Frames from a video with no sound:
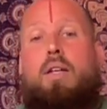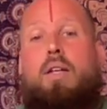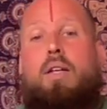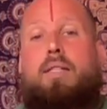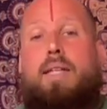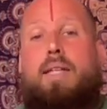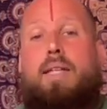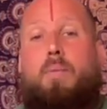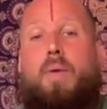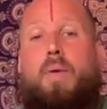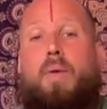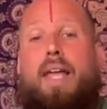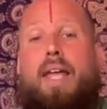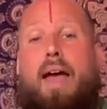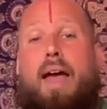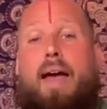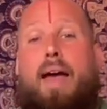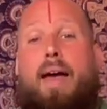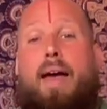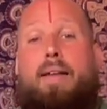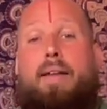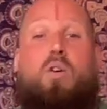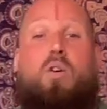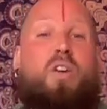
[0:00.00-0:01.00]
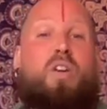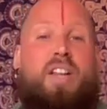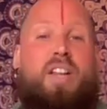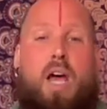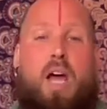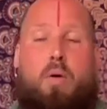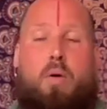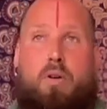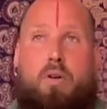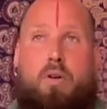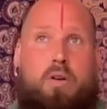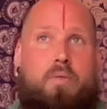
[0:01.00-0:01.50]
then we can, or in
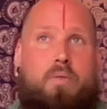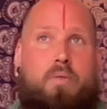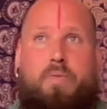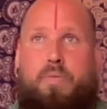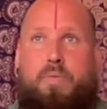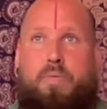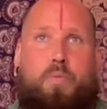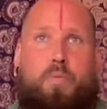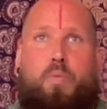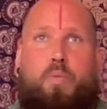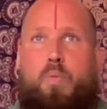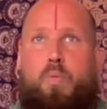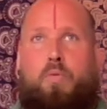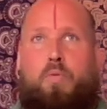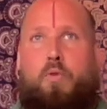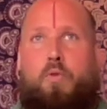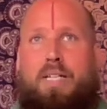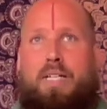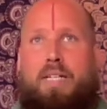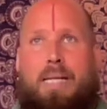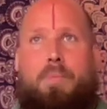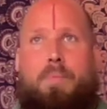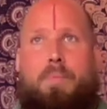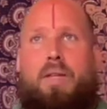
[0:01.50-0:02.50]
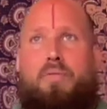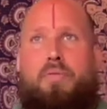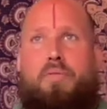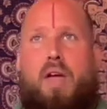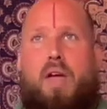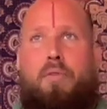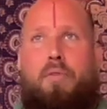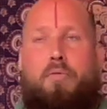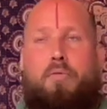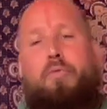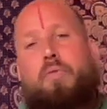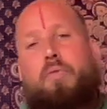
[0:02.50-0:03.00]
our, for example, if we
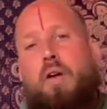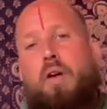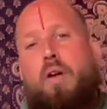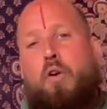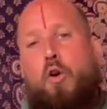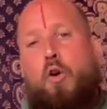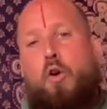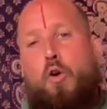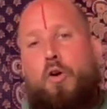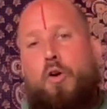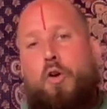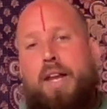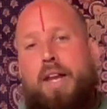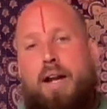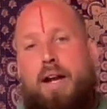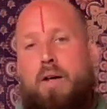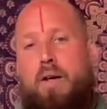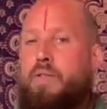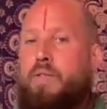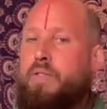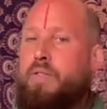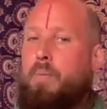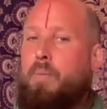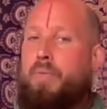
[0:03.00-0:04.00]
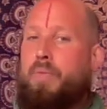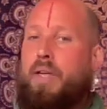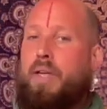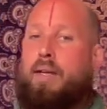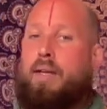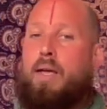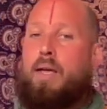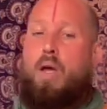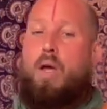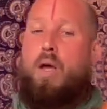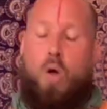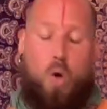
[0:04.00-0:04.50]
have a hernia or something,
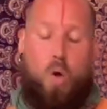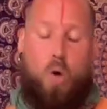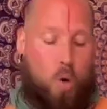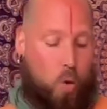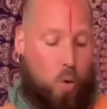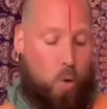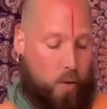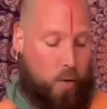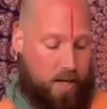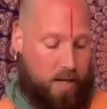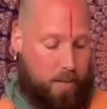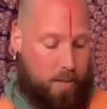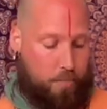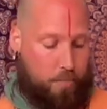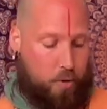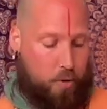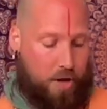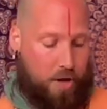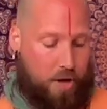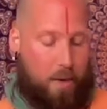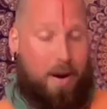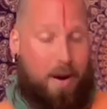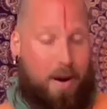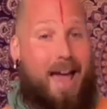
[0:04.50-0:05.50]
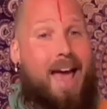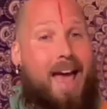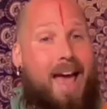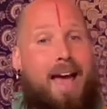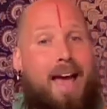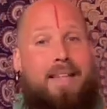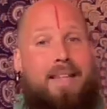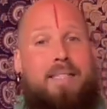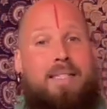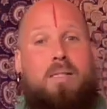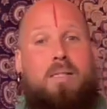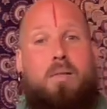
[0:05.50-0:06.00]
we can put our
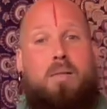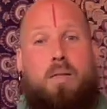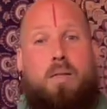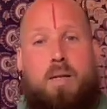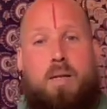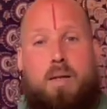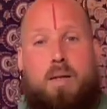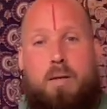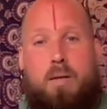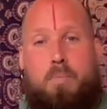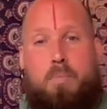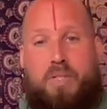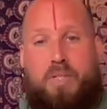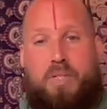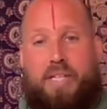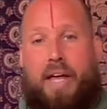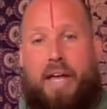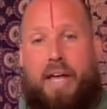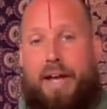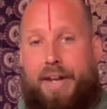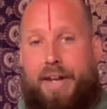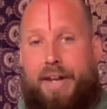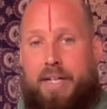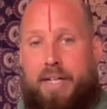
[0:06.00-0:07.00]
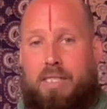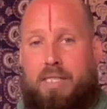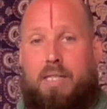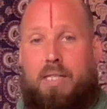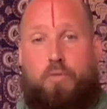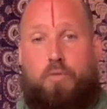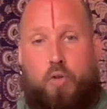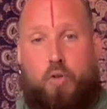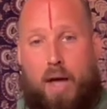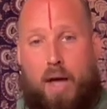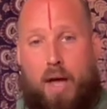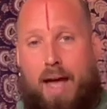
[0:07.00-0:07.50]
hands beside us.
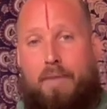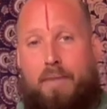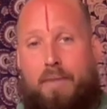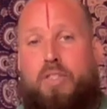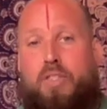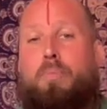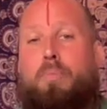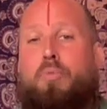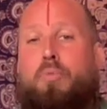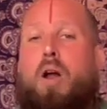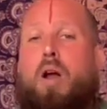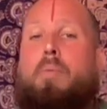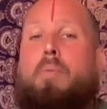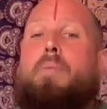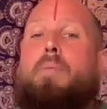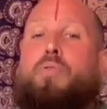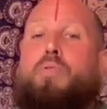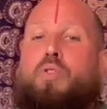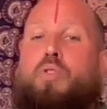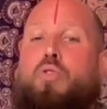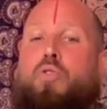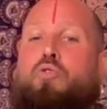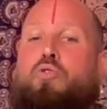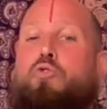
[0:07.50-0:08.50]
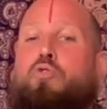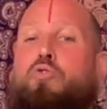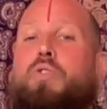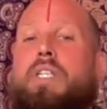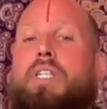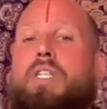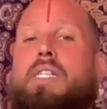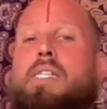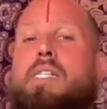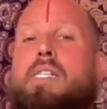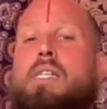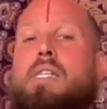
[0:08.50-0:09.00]
If you have some problems, don't do
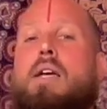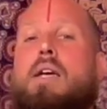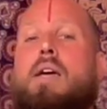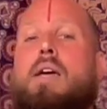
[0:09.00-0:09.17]
this.